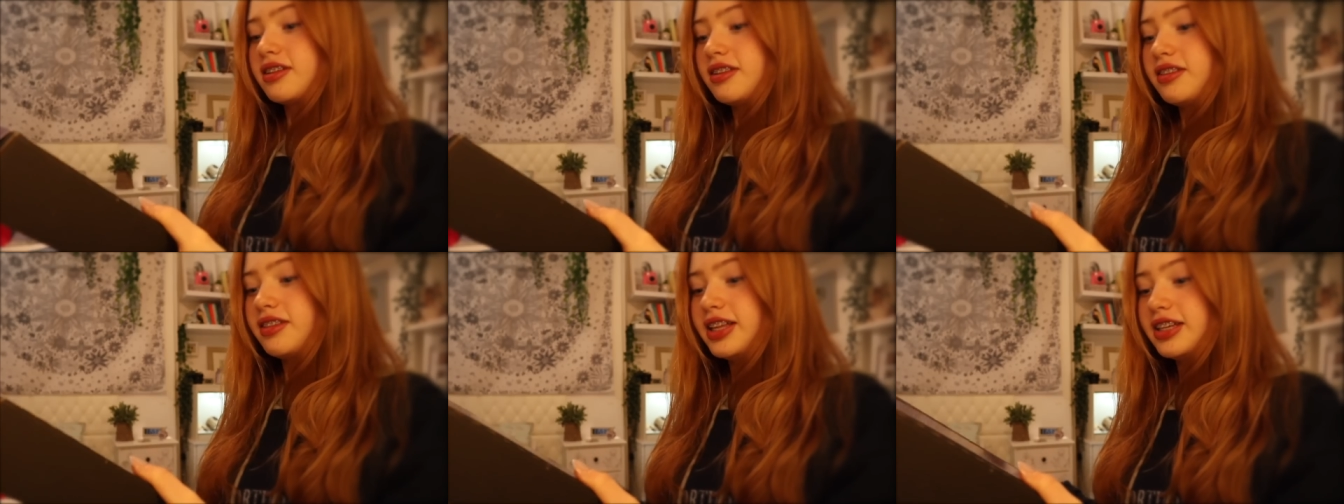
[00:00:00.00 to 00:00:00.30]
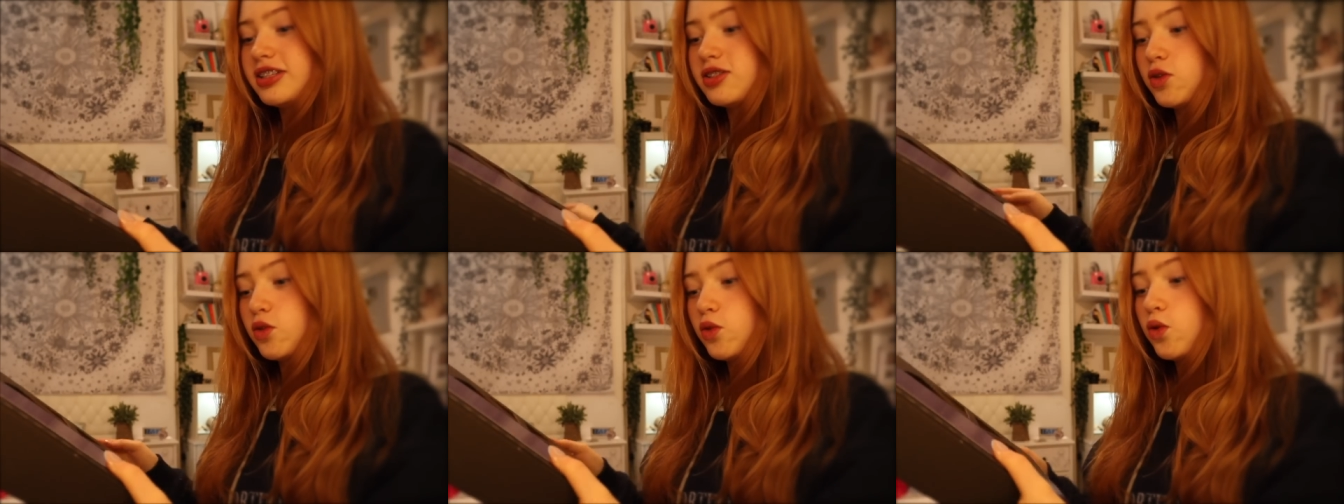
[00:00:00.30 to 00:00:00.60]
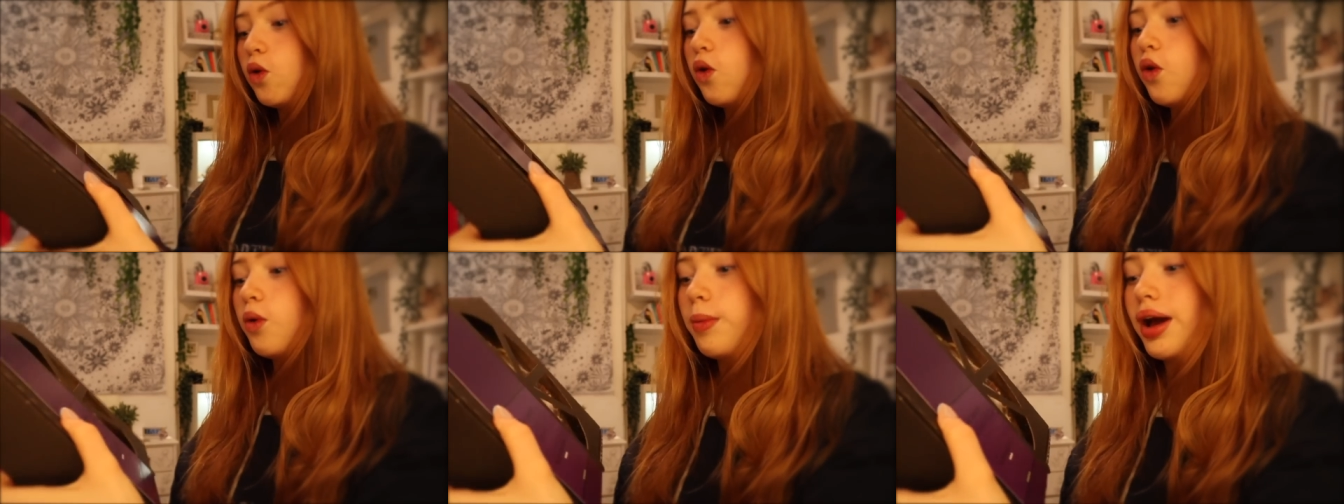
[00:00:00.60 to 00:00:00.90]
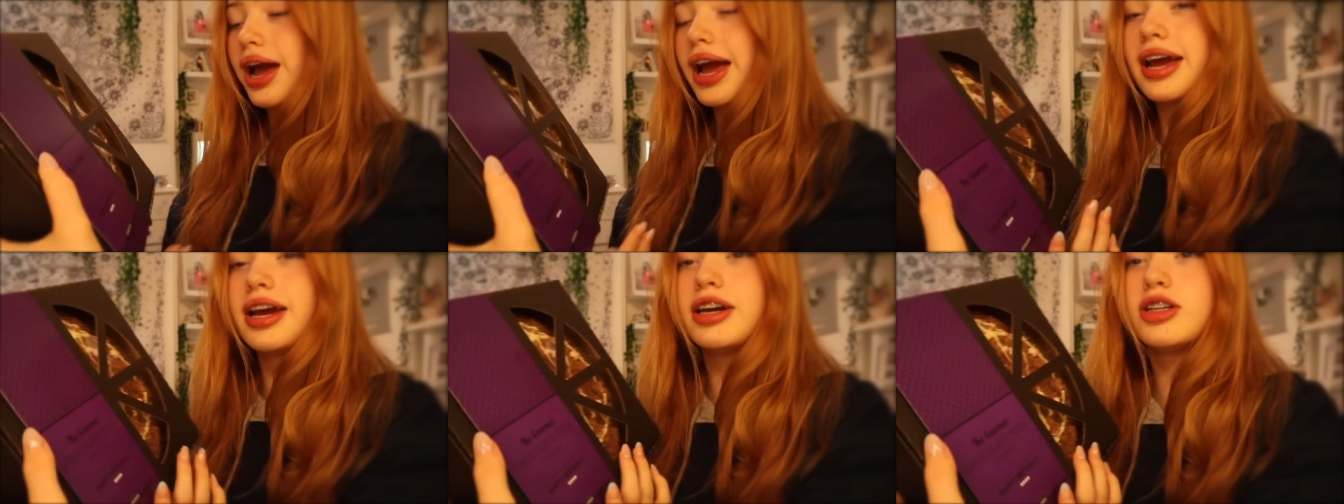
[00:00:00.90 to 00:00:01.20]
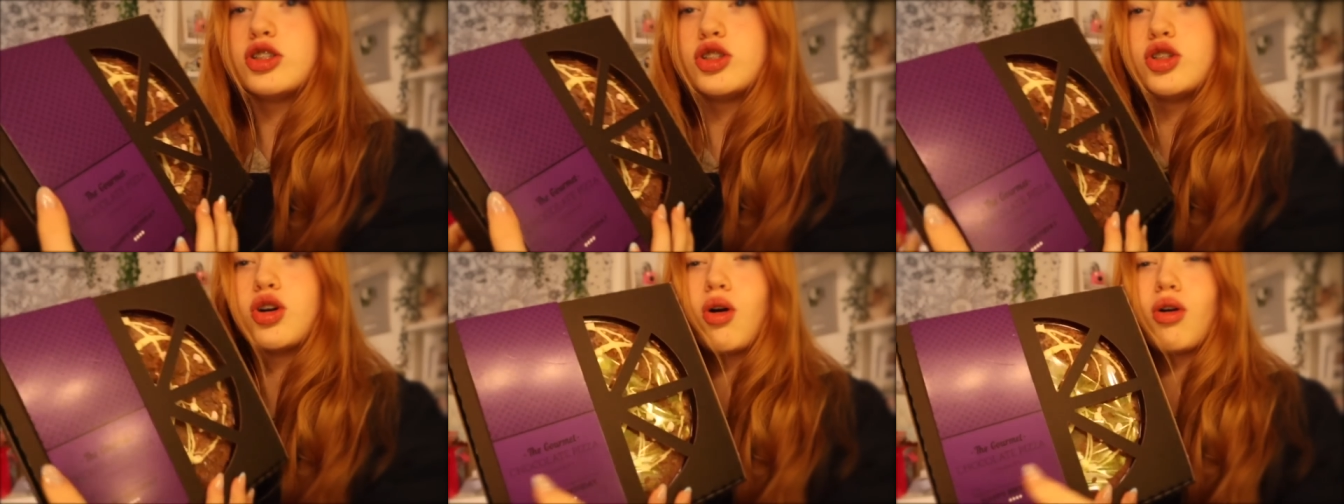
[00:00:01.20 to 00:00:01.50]
this gourmet
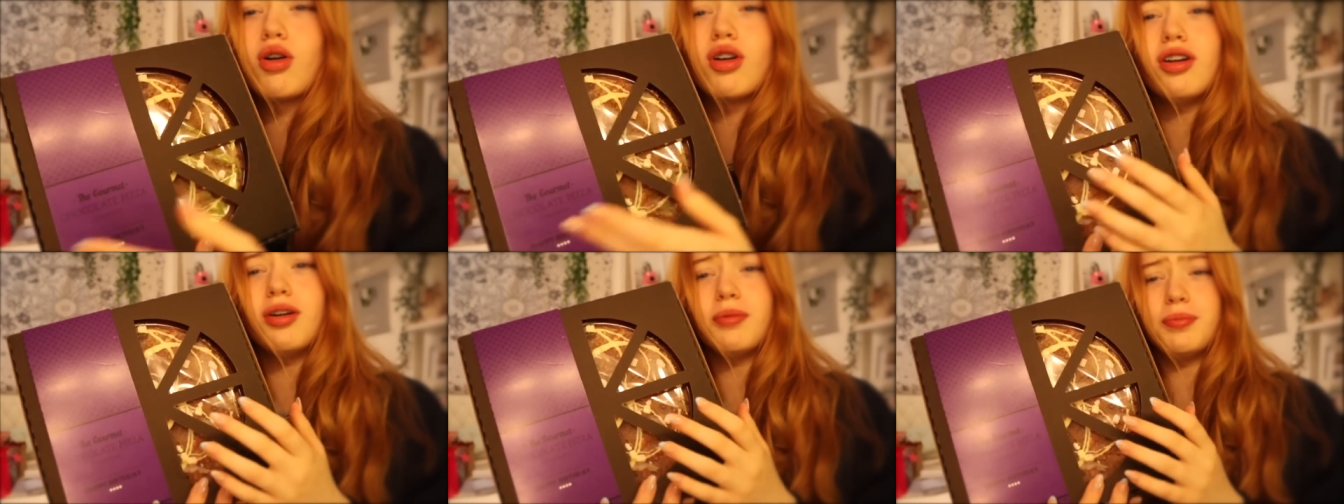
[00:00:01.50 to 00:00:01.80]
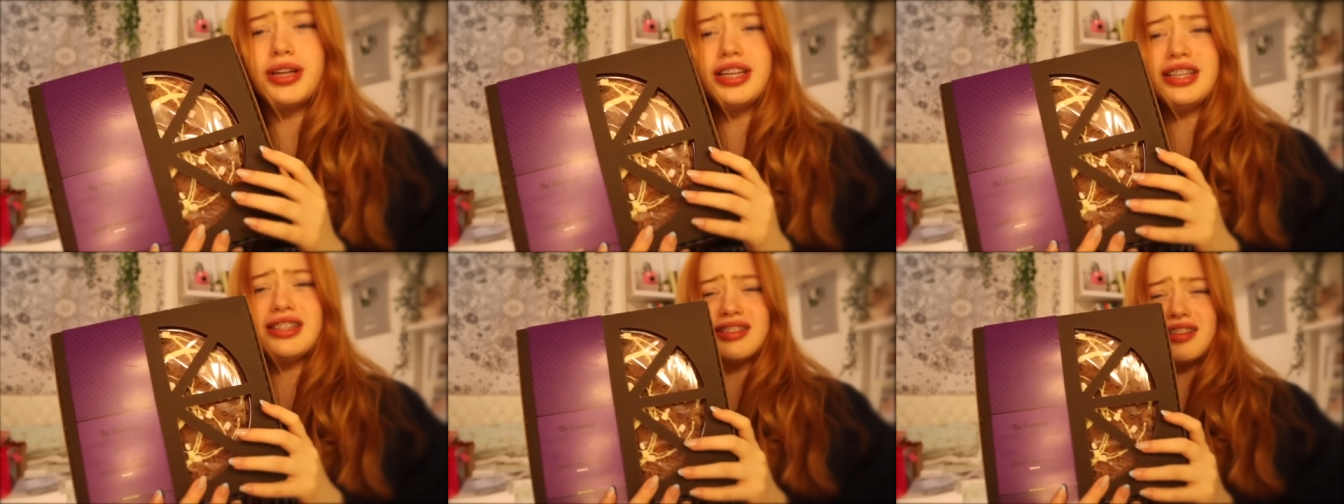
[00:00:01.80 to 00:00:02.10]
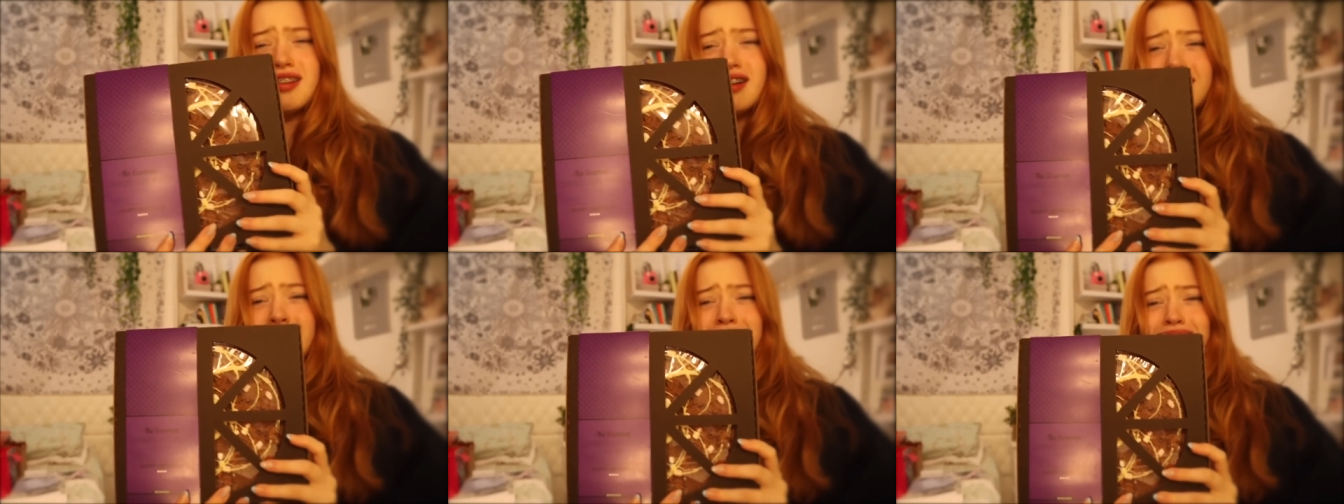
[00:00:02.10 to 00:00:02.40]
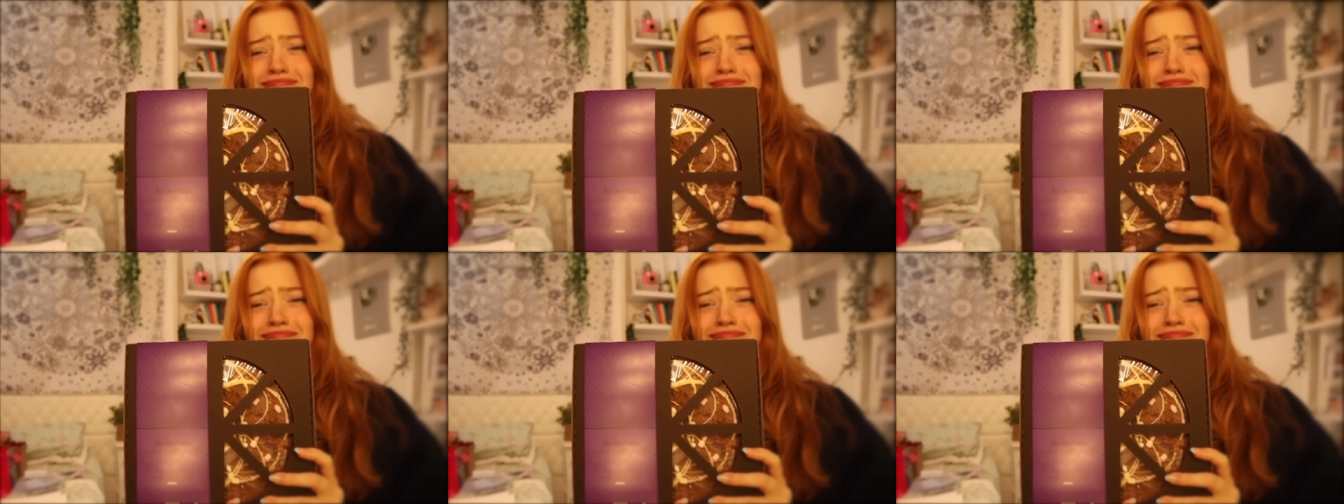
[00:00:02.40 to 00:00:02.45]
chocolate pizza.